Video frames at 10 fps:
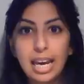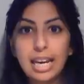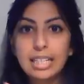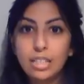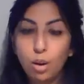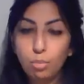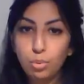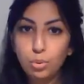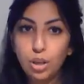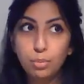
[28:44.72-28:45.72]

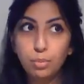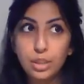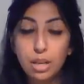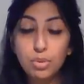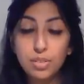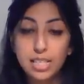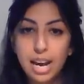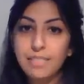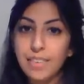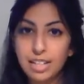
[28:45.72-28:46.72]
Example, um, examples of
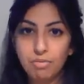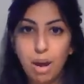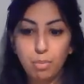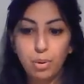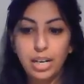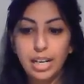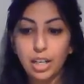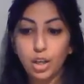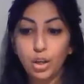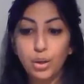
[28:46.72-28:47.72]
side effects of heparin
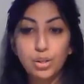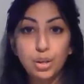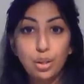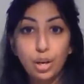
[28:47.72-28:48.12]
include